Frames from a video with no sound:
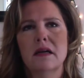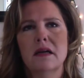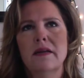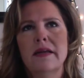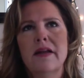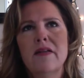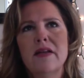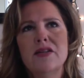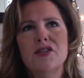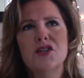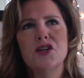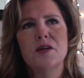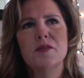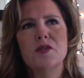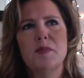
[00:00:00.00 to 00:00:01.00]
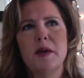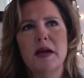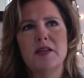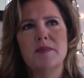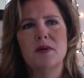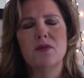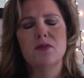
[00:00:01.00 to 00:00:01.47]
not only
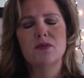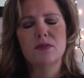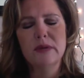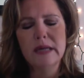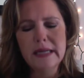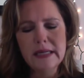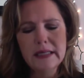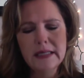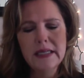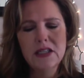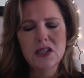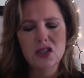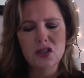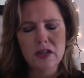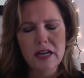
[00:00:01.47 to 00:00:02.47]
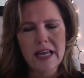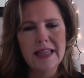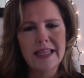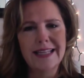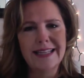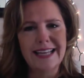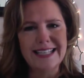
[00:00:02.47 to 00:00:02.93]
circumspect, but really learning
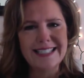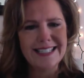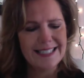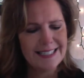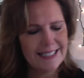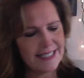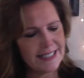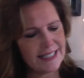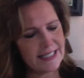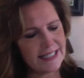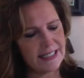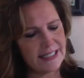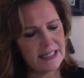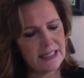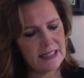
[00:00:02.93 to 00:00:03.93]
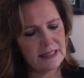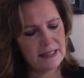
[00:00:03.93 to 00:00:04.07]
the lessons.